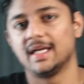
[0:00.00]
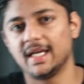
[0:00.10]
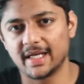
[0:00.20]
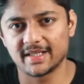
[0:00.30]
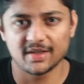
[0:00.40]
Hey
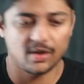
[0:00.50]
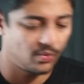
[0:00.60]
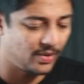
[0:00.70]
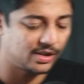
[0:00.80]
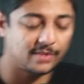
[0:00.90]
guys,
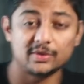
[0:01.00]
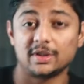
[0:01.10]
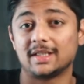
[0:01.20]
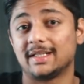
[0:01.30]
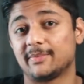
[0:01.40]
welcome to
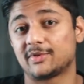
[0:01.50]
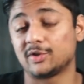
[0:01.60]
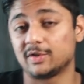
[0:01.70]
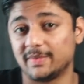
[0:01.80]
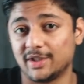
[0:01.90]
another
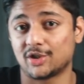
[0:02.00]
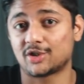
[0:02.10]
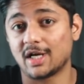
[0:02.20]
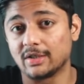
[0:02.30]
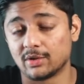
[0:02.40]
episode of me,
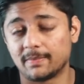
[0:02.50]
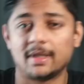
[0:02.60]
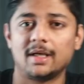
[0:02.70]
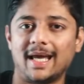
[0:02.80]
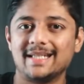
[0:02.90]
Shashank
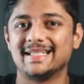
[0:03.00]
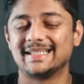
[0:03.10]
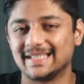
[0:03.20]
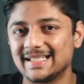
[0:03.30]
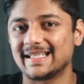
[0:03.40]
Udupa. And
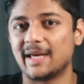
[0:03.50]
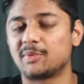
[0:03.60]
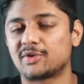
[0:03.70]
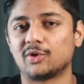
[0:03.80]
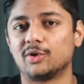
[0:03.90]
in this
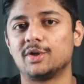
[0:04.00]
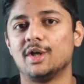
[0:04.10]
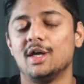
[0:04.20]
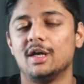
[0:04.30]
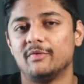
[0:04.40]
episode,
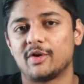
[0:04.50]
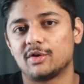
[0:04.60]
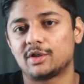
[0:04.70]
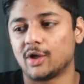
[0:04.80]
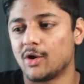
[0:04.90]
we're
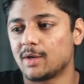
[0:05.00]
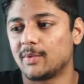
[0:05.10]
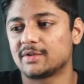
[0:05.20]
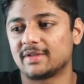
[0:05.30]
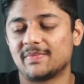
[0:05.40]
going to talk
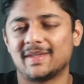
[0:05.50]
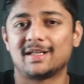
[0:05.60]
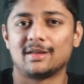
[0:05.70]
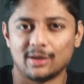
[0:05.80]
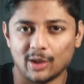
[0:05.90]
about something that
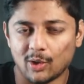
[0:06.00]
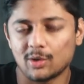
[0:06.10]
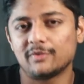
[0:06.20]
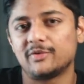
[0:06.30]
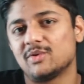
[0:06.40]
a
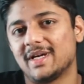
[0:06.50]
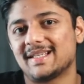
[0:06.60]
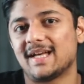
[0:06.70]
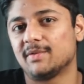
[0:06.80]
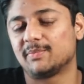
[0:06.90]
lot of you guys
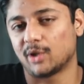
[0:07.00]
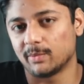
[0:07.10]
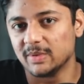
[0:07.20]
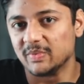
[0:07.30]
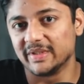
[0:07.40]
have a
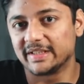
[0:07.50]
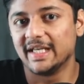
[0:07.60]
problem with,